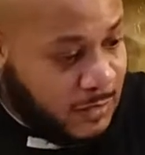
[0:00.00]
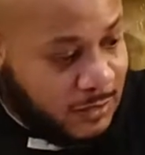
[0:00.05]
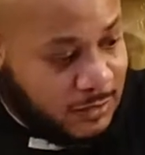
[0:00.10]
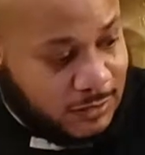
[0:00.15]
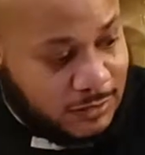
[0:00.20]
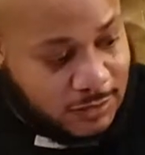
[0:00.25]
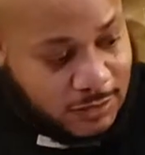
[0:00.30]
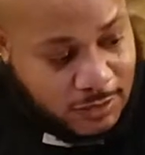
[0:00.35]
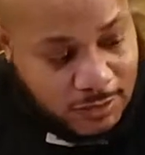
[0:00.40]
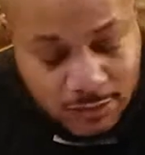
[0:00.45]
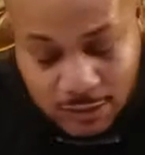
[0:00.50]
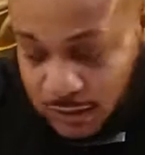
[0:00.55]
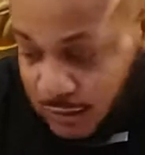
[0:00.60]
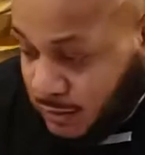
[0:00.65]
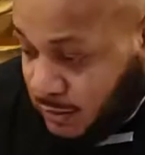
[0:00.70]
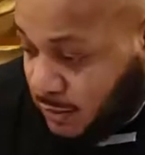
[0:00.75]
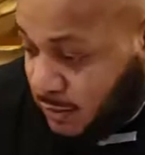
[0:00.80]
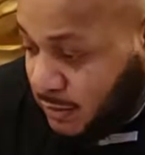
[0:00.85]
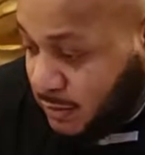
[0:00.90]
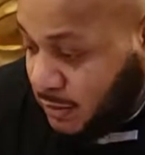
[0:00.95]
let's get
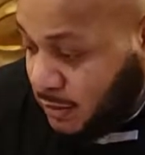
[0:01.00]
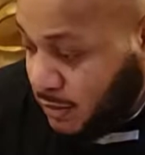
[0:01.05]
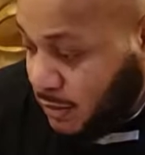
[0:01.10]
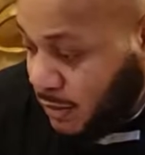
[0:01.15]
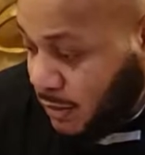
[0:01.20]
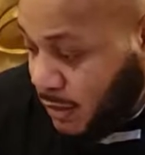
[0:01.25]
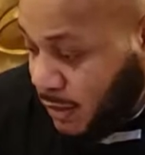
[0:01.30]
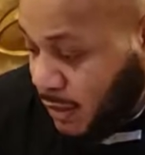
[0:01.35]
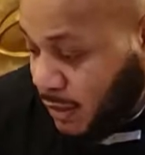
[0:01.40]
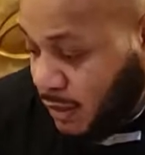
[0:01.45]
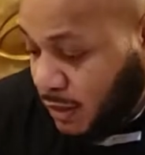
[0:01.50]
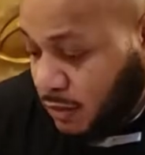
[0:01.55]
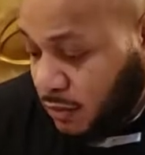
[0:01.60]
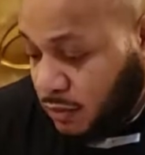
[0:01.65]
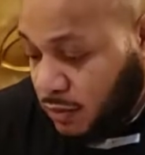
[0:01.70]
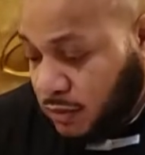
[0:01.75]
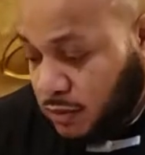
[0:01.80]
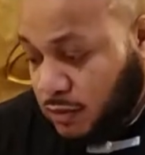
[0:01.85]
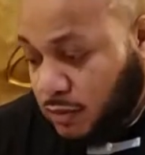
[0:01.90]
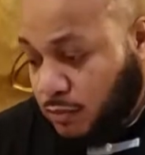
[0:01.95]
this. I need to go
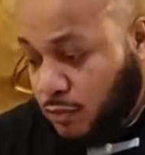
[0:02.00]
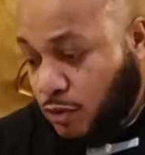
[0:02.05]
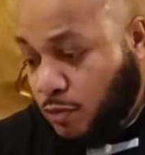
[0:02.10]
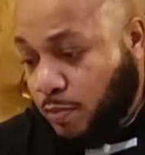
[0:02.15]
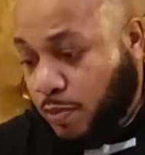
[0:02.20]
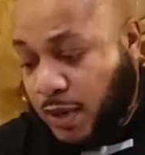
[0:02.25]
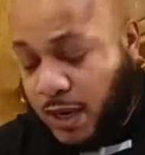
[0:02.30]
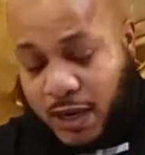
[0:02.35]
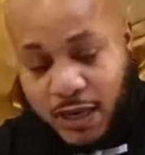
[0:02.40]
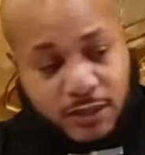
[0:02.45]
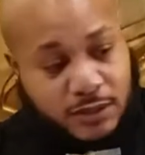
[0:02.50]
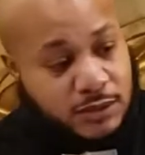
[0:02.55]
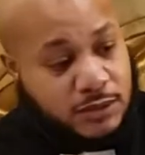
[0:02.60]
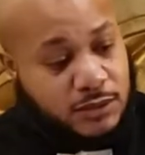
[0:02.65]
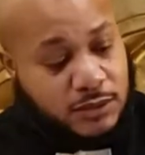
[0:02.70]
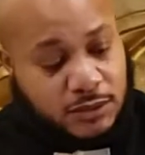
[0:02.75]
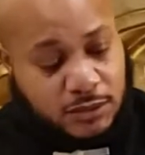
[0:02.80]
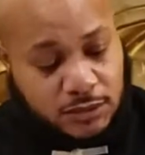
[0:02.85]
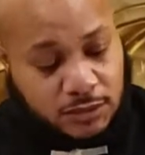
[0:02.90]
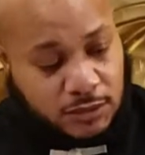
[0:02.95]
get some more pots.